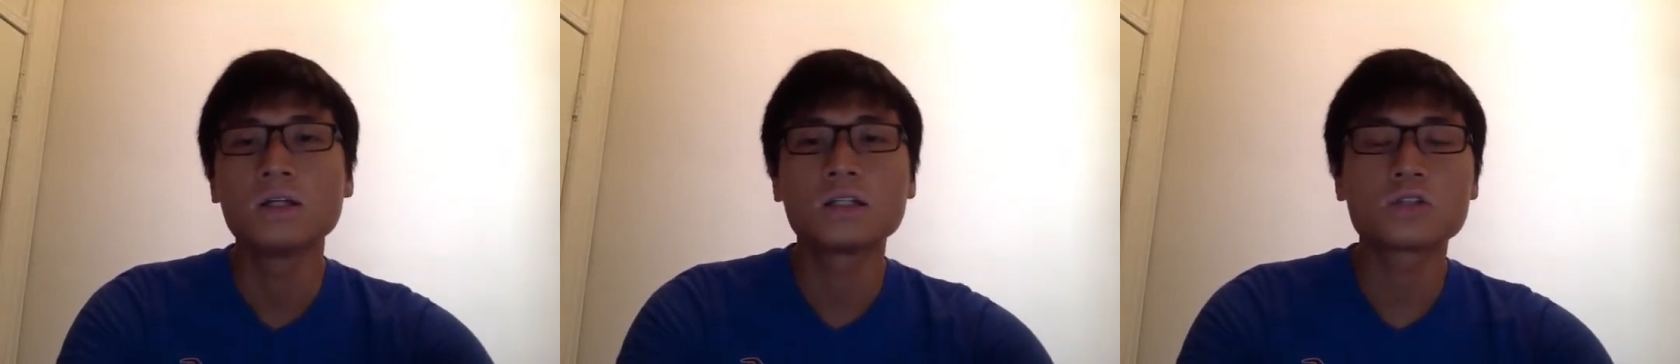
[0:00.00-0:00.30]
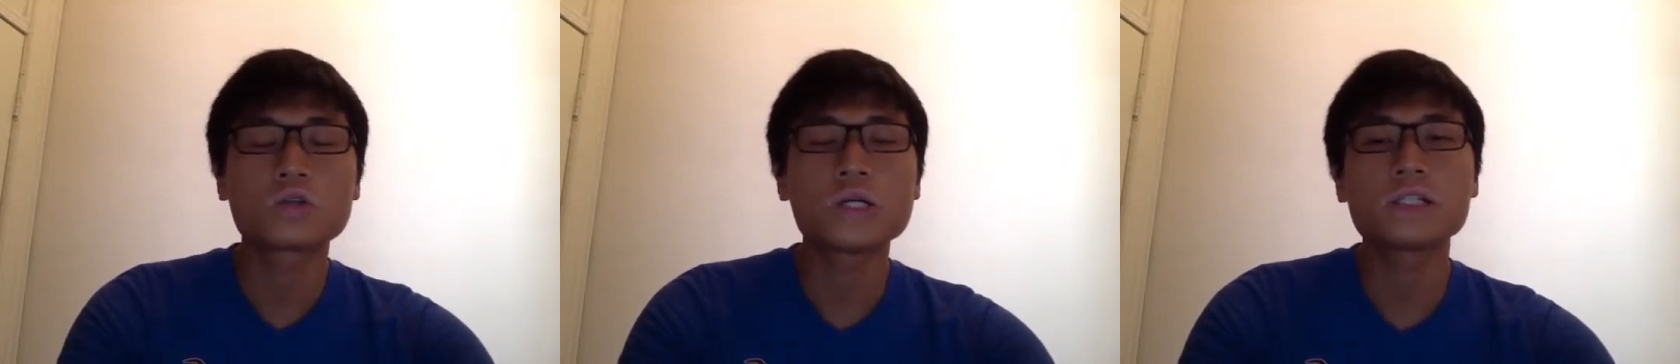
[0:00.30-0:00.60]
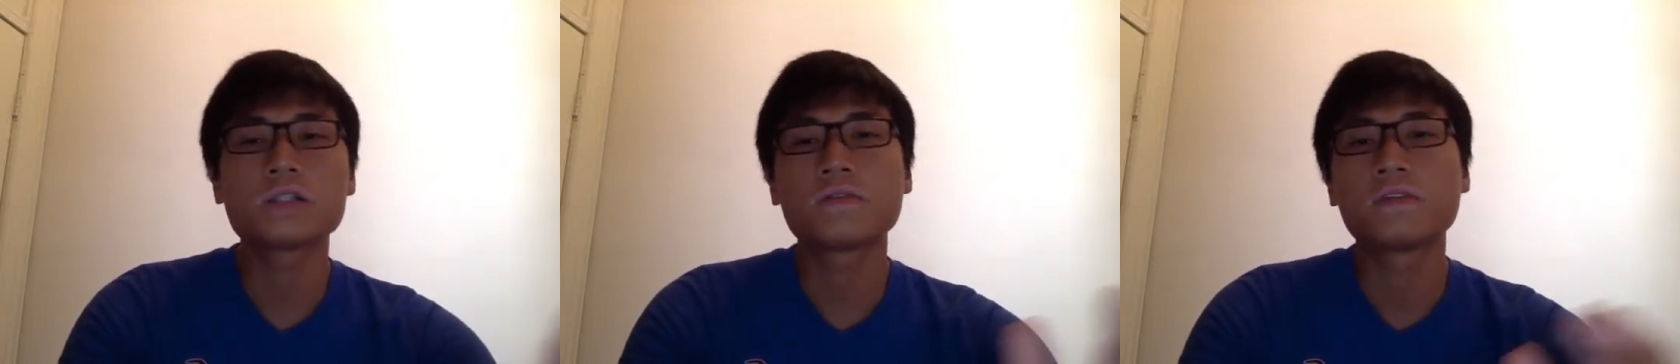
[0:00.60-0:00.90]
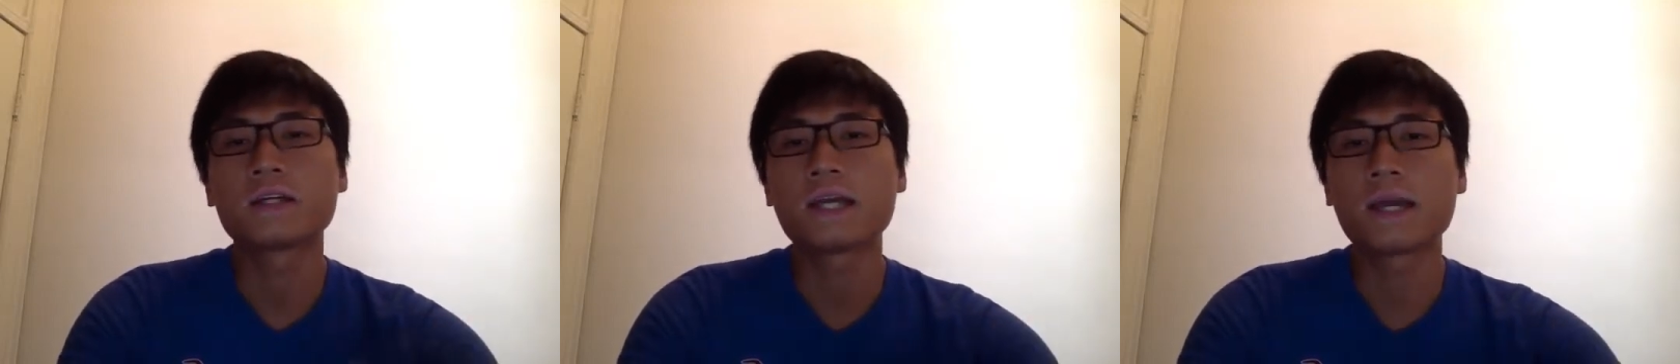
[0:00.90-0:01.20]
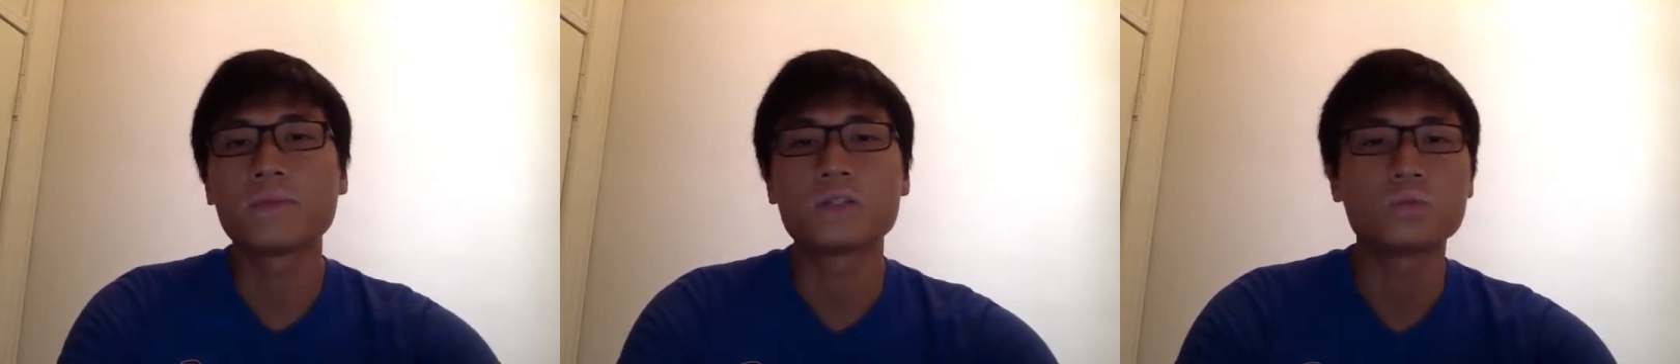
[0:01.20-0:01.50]
The choice of the
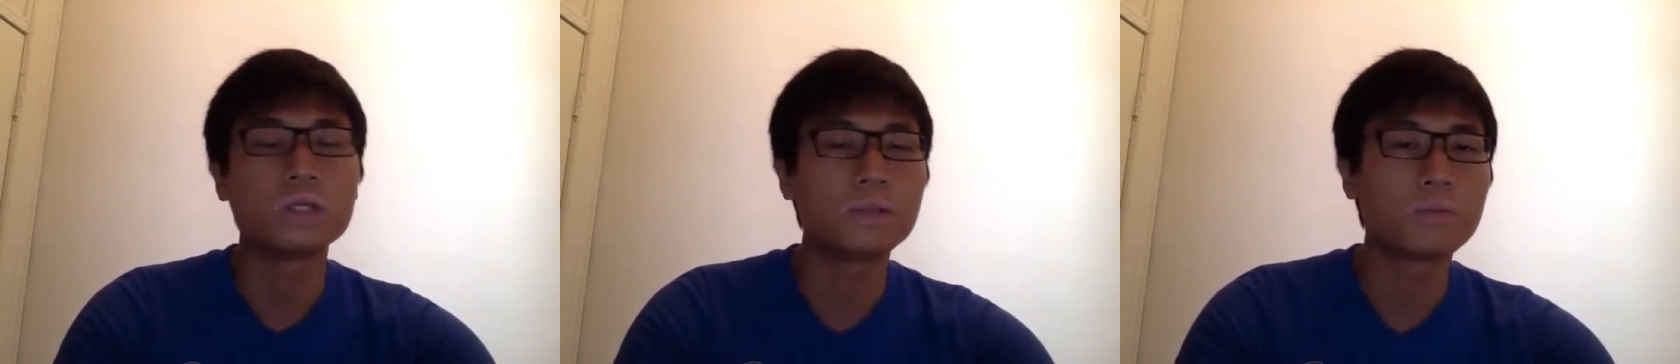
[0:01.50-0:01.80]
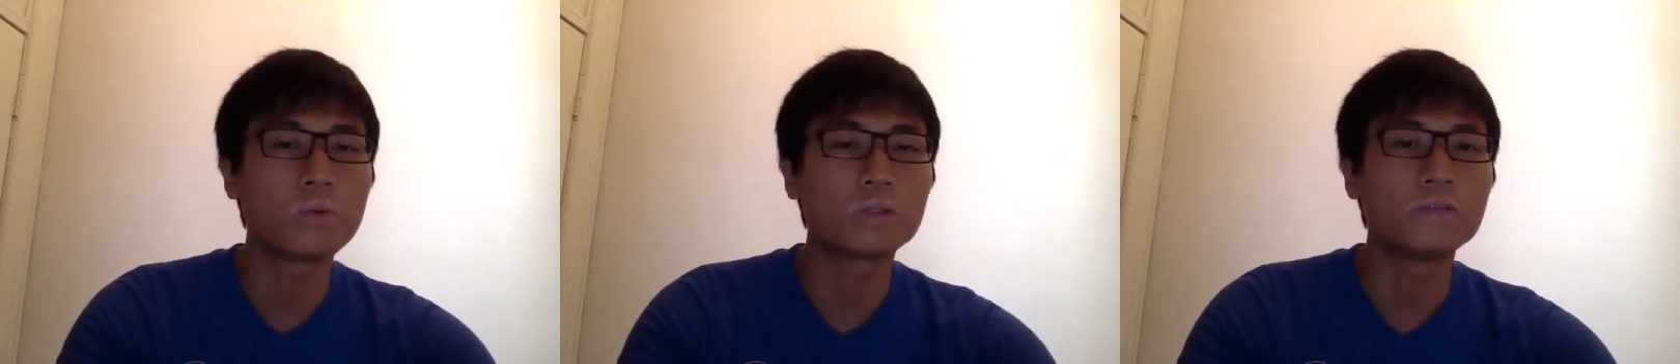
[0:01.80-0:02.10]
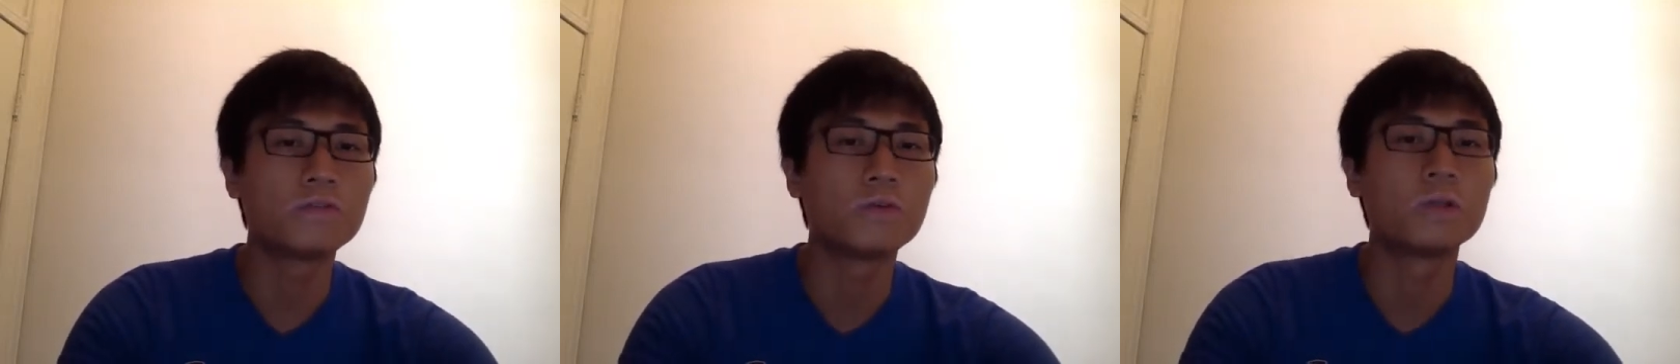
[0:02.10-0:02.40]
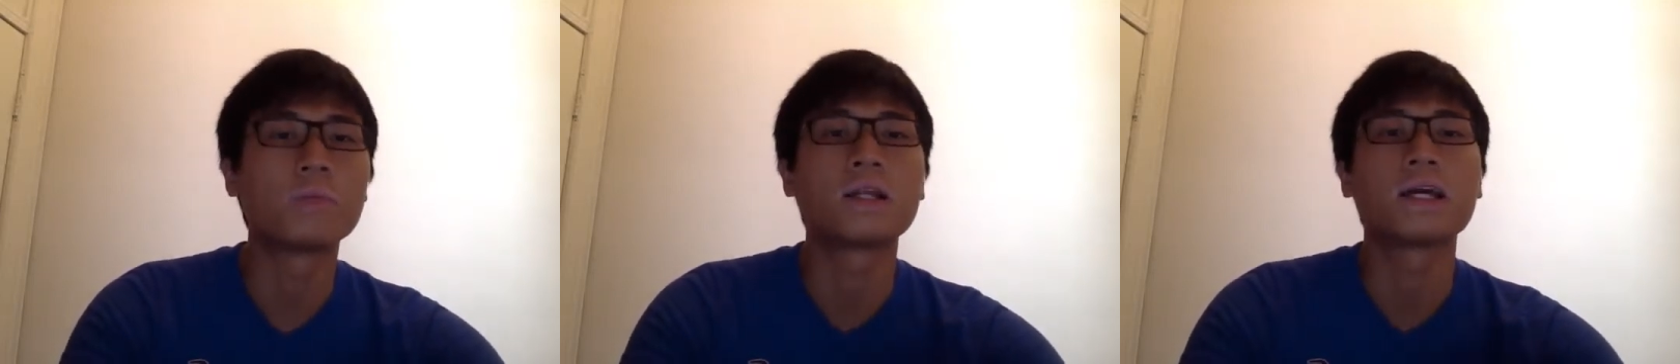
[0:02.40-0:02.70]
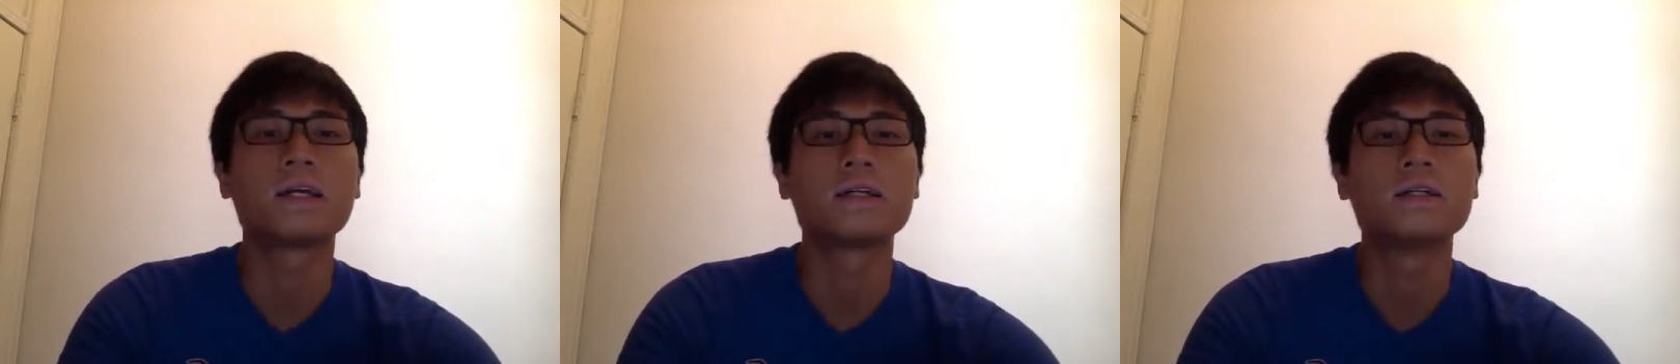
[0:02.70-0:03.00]
game is really important for the
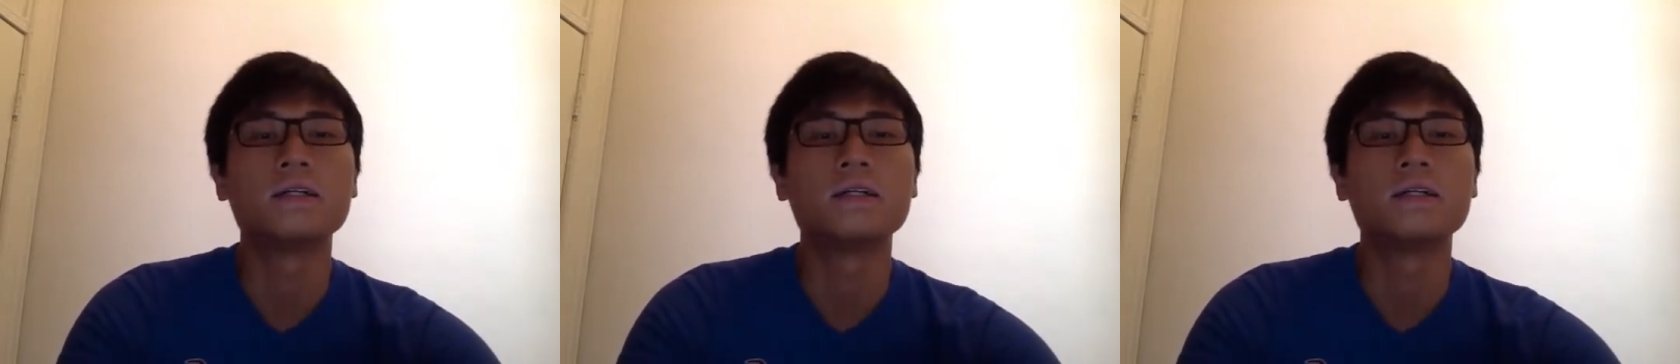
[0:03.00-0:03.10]
player.